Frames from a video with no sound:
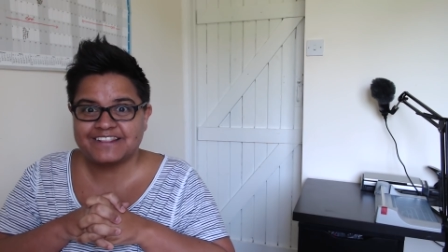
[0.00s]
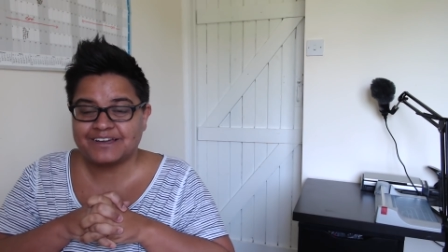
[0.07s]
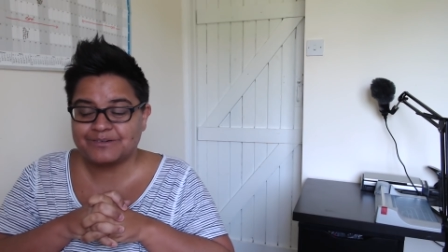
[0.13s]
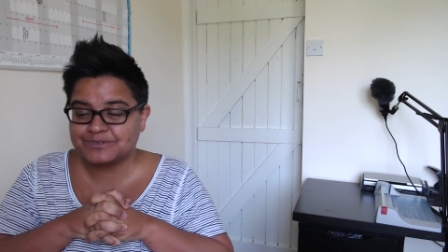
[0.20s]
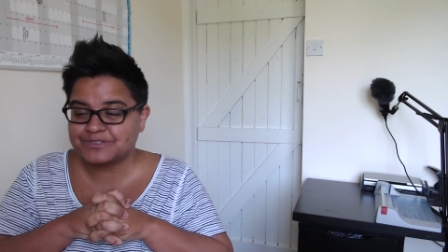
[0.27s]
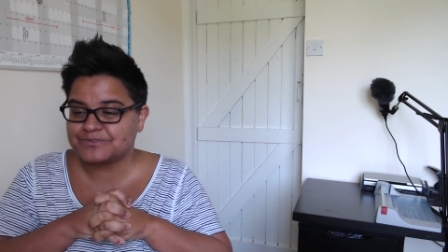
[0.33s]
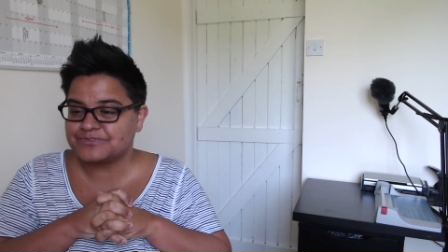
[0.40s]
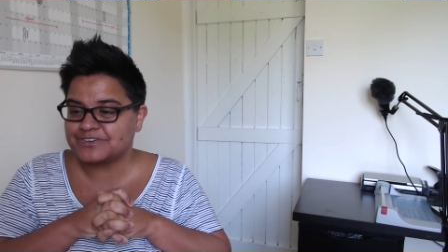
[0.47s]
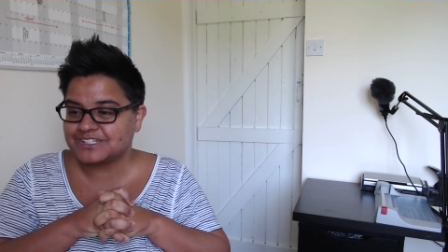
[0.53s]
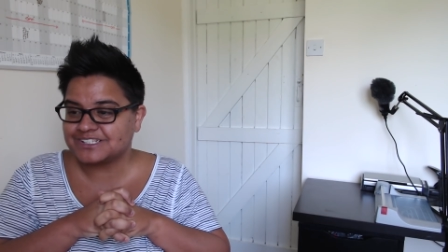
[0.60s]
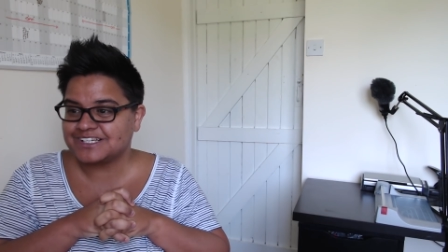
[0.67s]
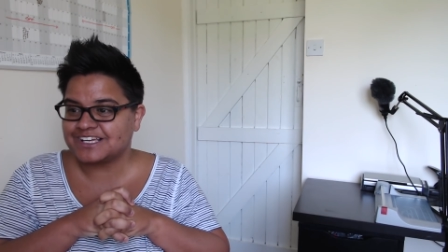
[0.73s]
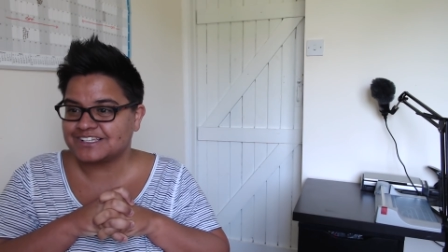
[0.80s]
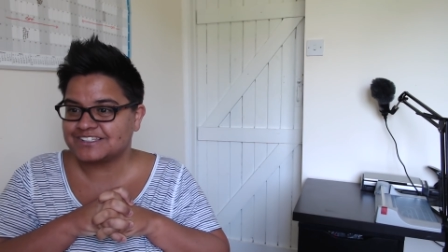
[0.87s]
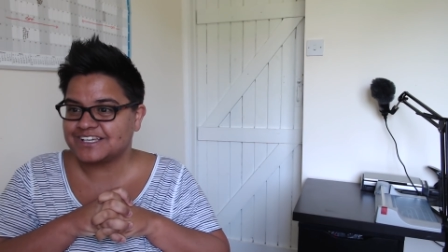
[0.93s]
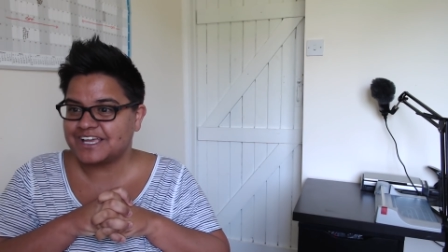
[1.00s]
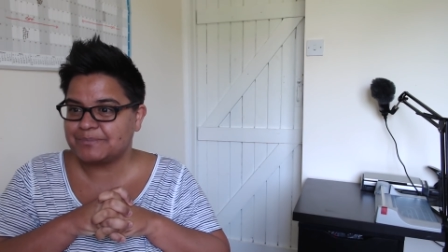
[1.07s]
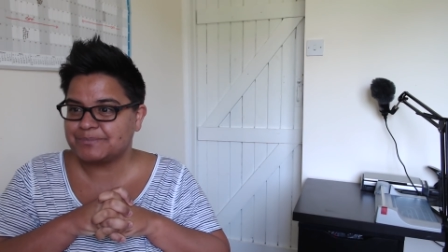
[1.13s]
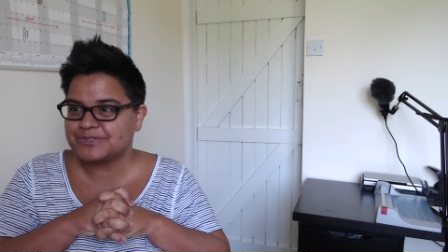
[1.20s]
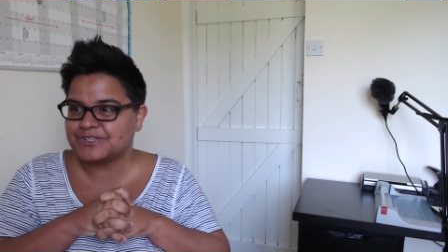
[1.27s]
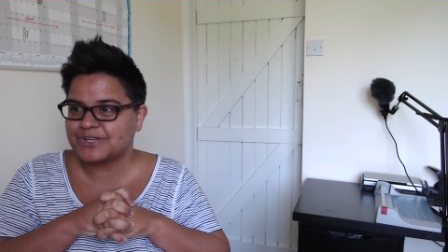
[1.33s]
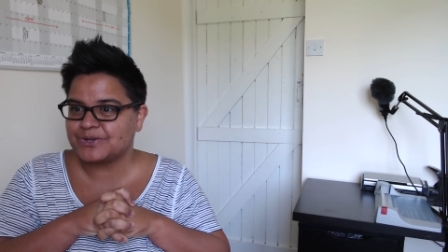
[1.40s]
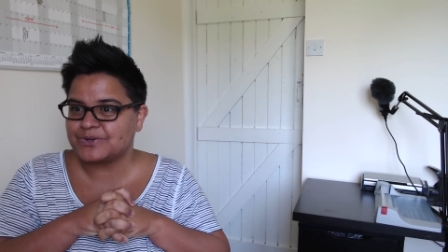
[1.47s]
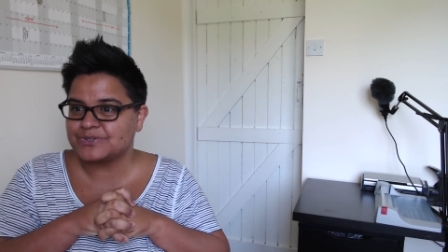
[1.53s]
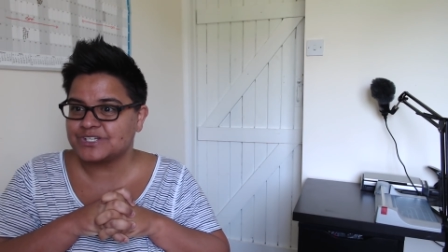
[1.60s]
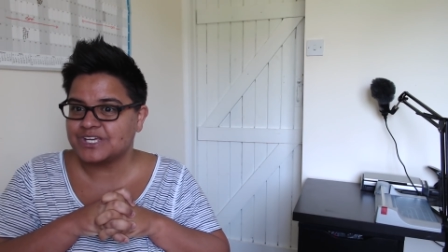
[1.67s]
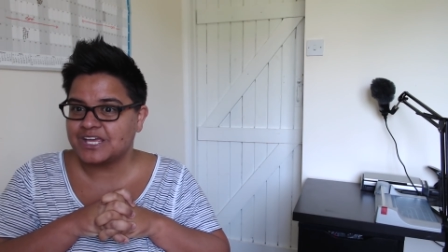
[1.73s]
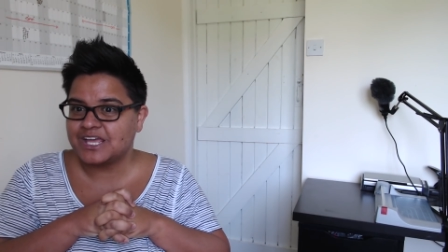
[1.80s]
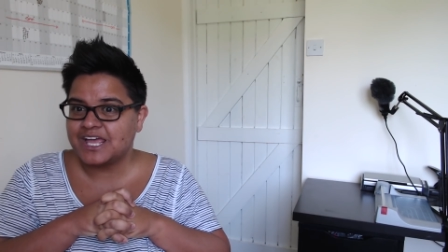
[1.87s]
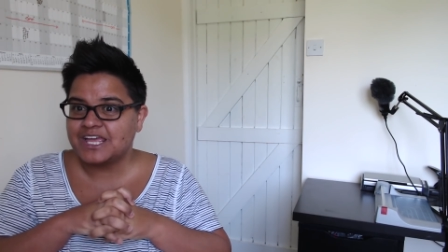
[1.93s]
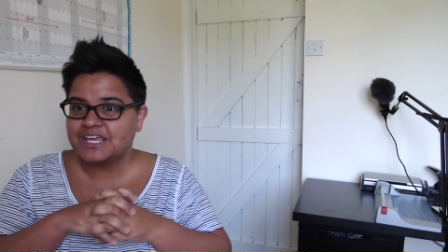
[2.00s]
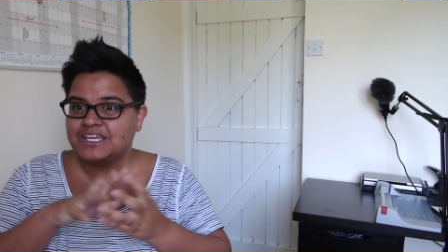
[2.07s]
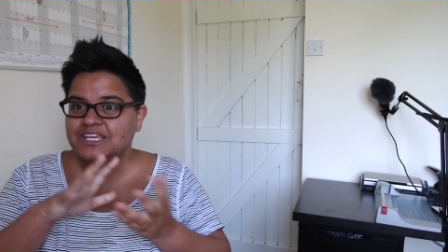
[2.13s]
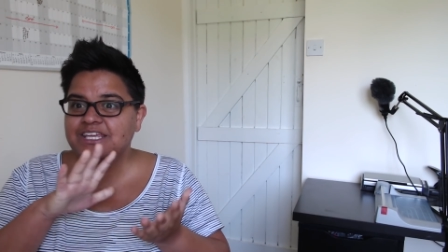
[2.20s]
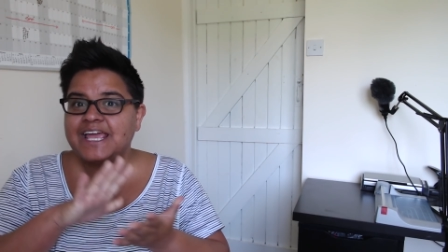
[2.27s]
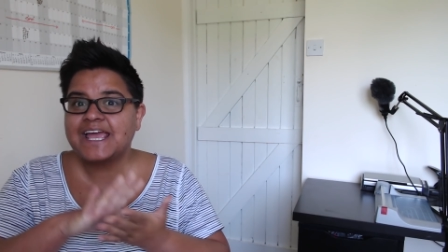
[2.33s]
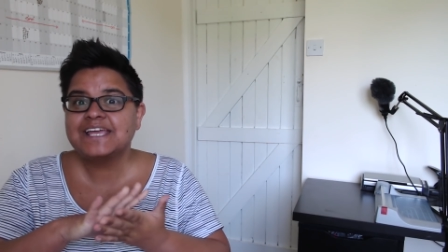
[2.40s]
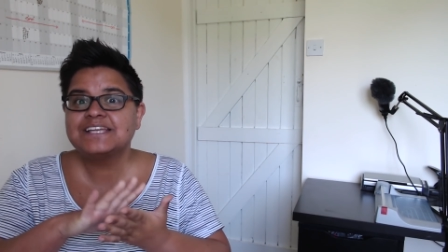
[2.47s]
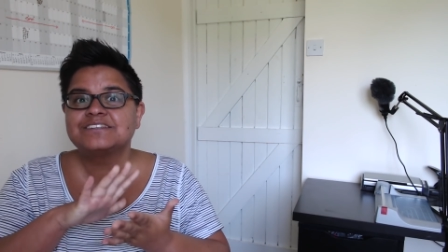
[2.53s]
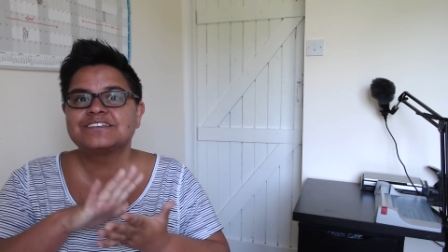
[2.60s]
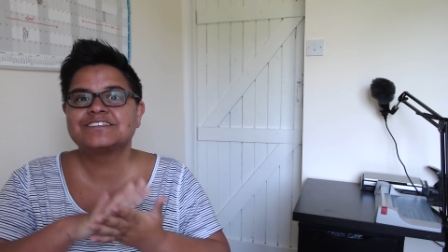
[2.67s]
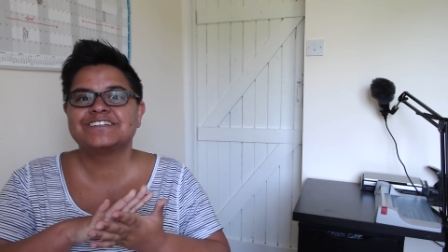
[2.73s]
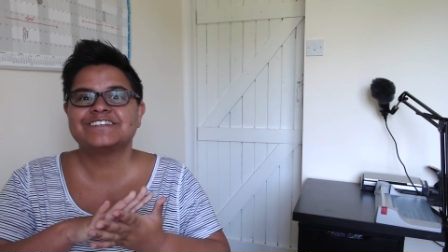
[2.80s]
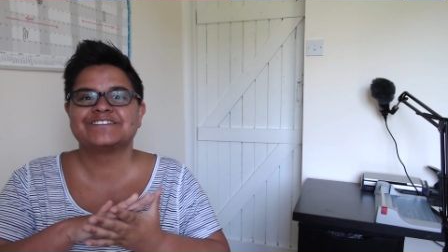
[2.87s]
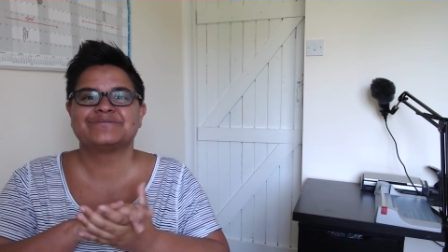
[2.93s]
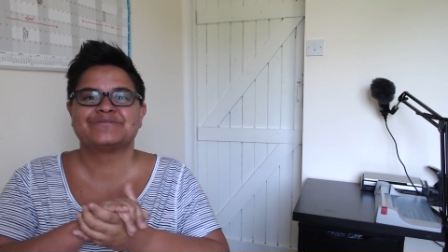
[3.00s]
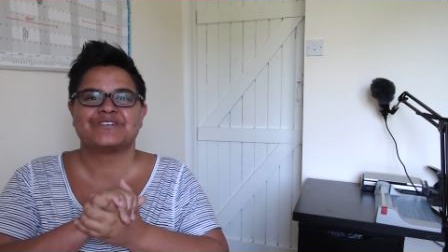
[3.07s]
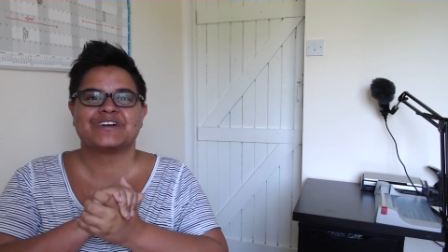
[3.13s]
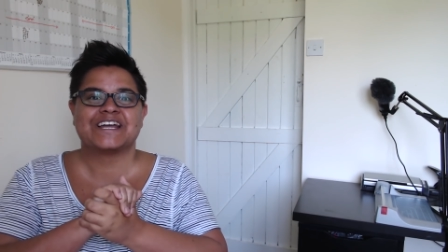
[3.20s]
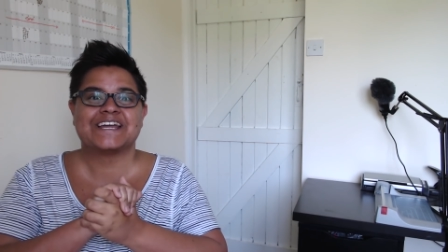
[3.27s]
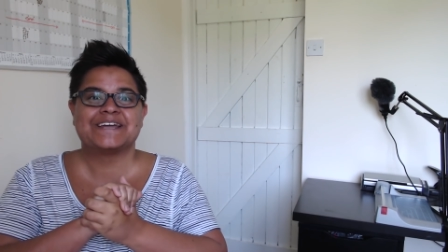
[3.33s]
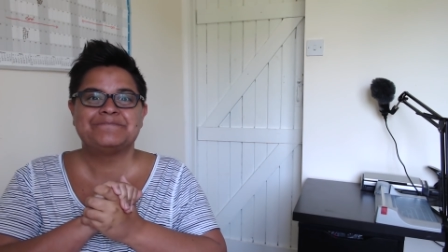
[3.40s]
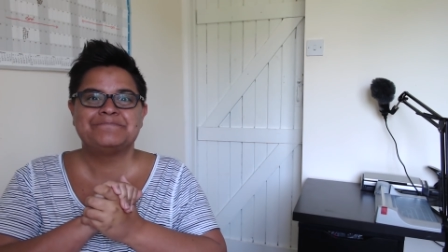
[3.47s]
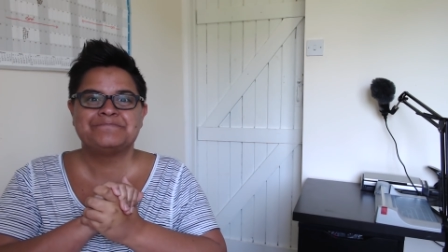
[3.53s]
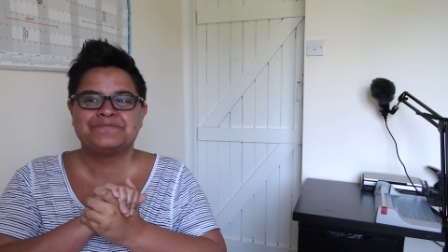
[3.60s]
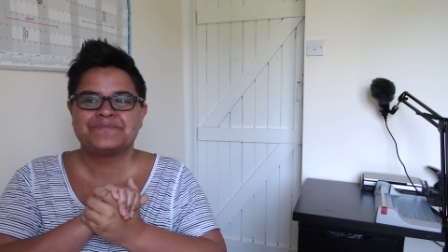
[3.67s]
That was a fantastic episode. Yay to season three.